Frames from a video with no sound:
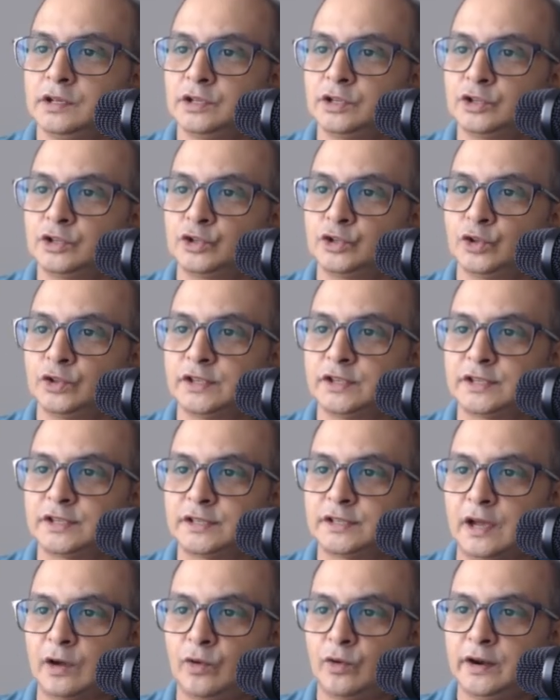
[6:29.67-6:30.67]
So this is
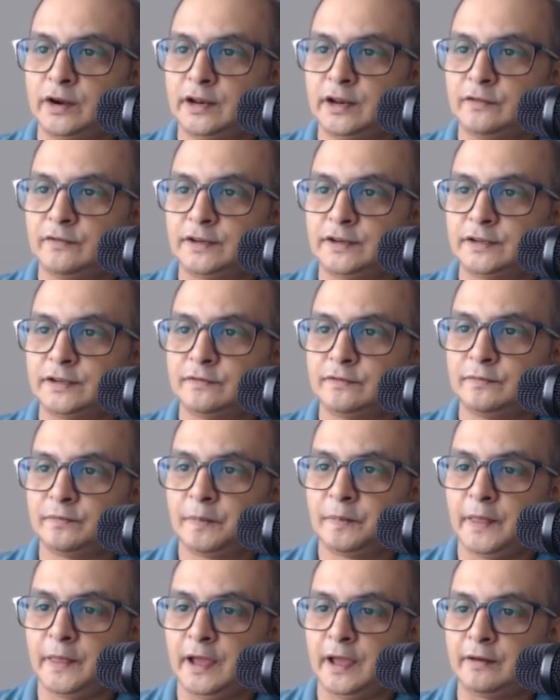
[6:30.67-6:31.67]
our derivative,
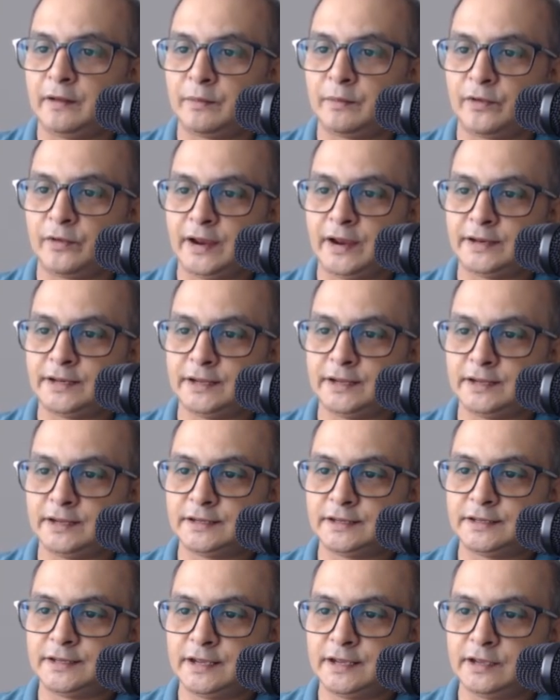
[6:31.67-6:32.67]
and I'm writing
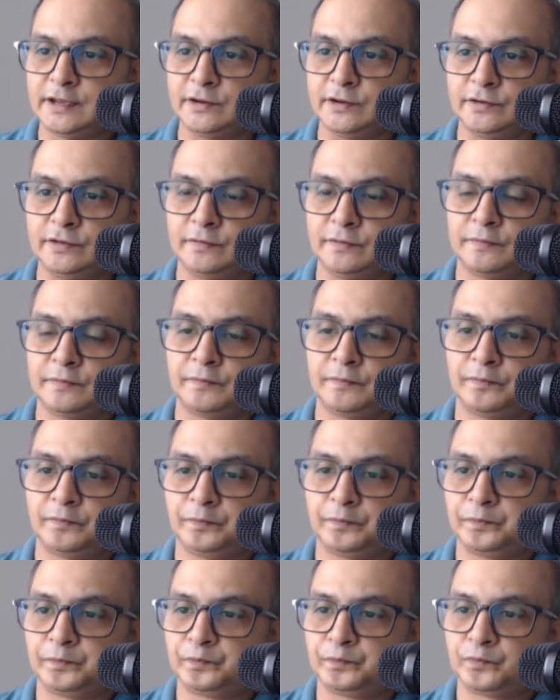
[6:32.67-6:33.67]
it here
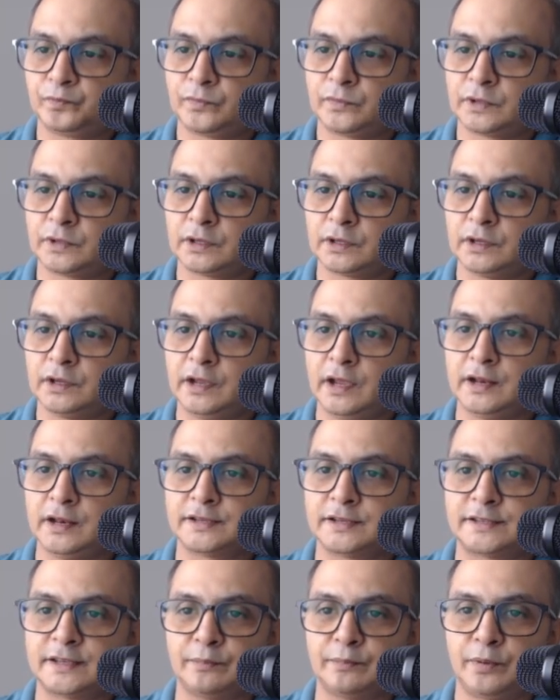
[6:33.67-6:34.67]
in a
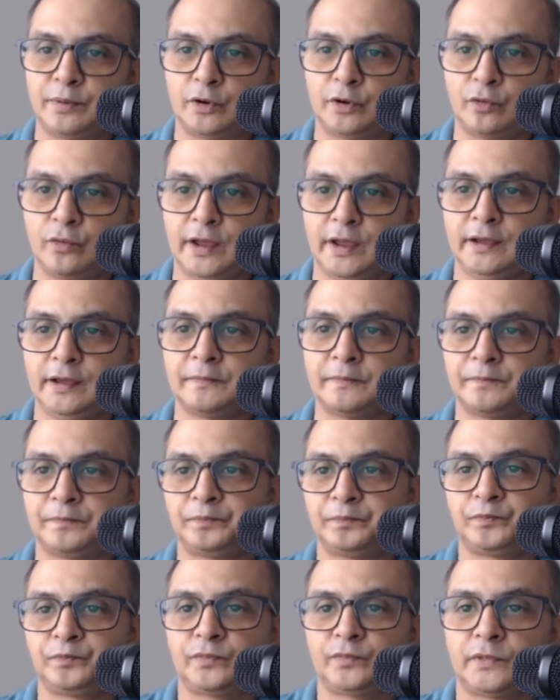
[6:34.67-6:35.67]
simpler way,
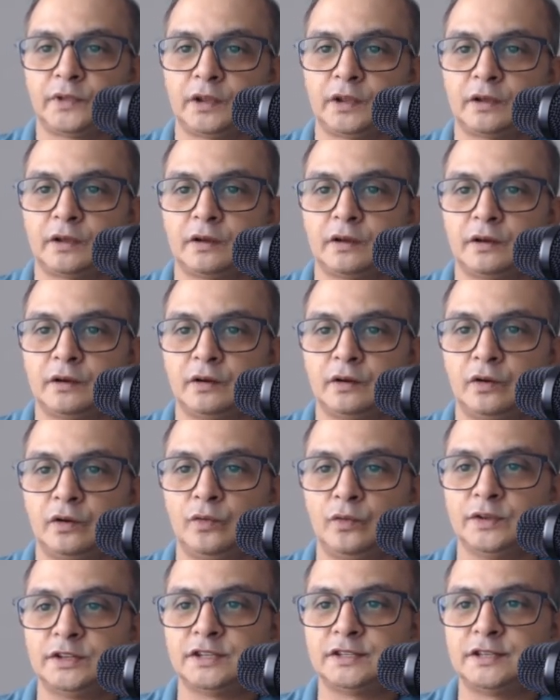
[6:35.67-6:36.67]

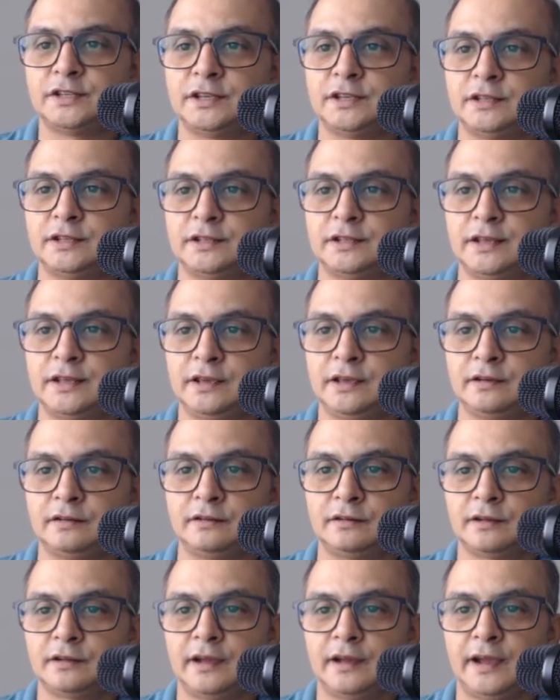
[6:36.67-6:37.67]
which is
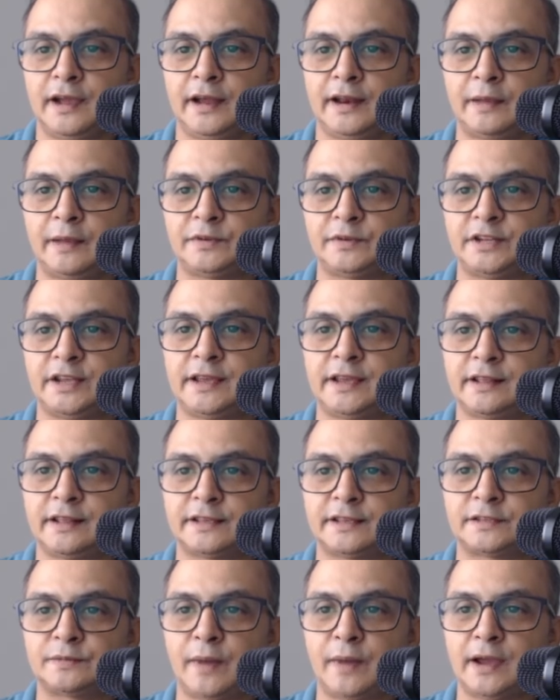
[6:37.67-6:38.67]
here, and I'm taking
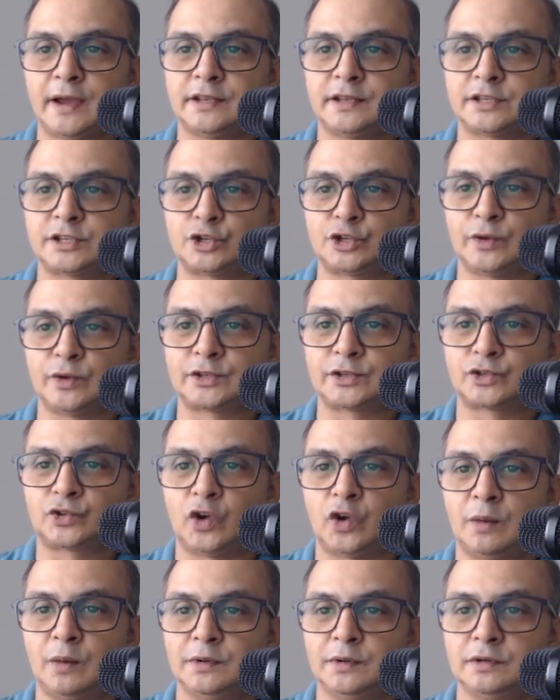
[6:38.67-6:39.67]
this minus 2x
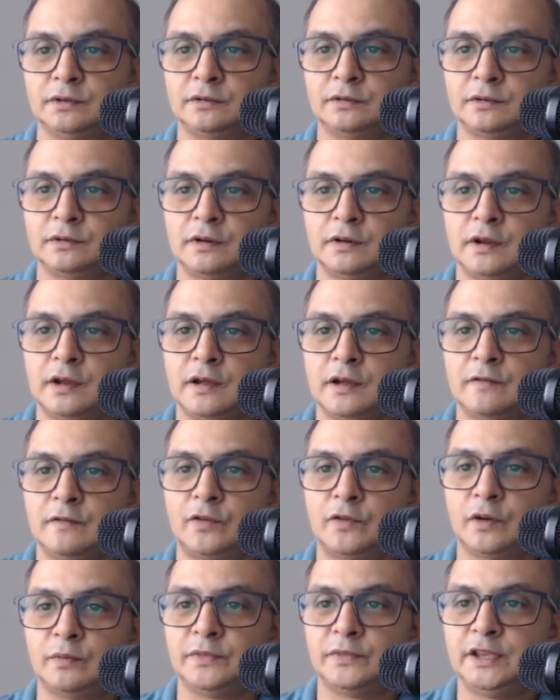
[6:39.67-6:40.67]
common
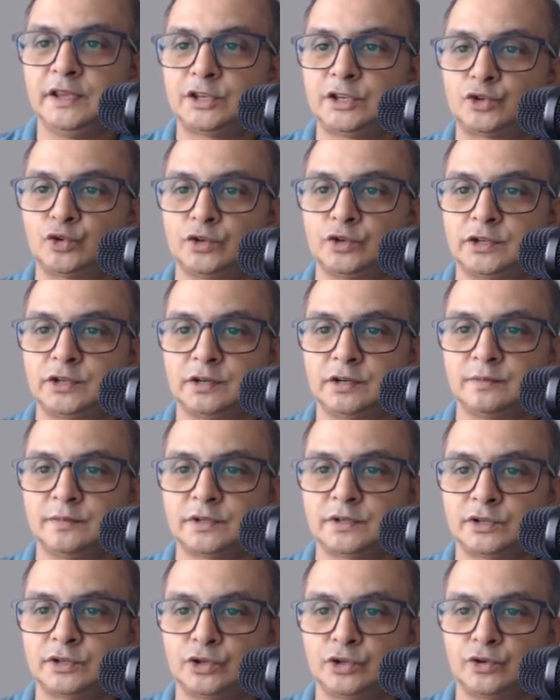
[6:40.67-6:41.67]
from these two
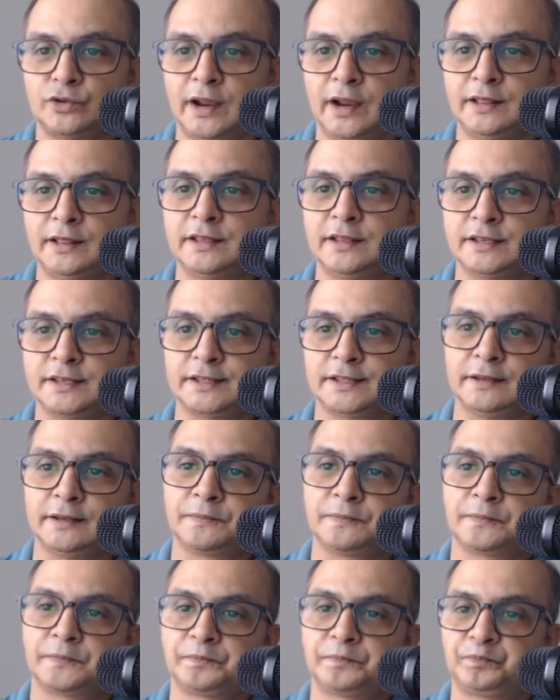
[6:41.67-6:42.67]
terms to write this thing.
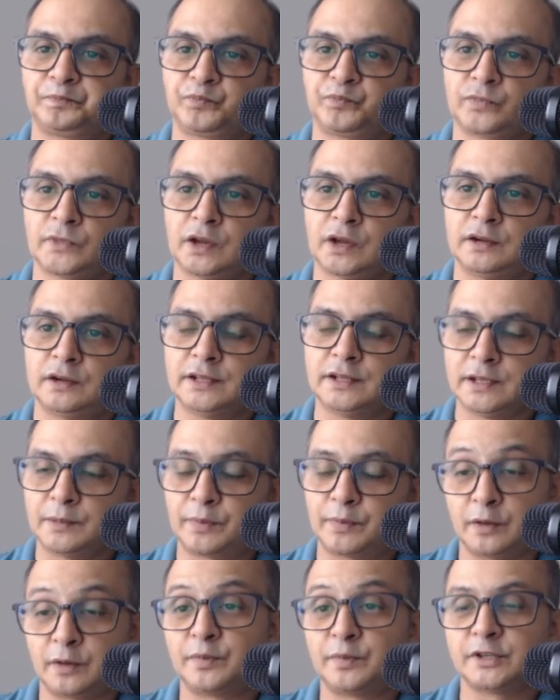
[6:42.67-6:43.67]
The
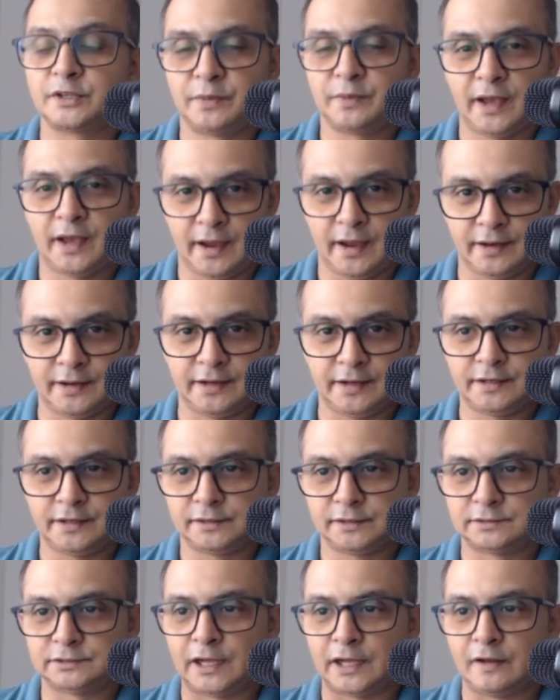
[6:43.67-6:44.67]
purpose behind it,
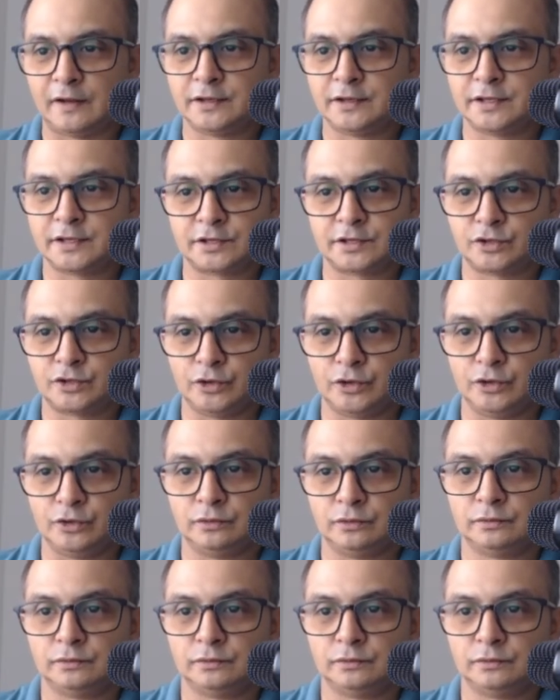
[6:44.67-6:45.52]
I'll just show you.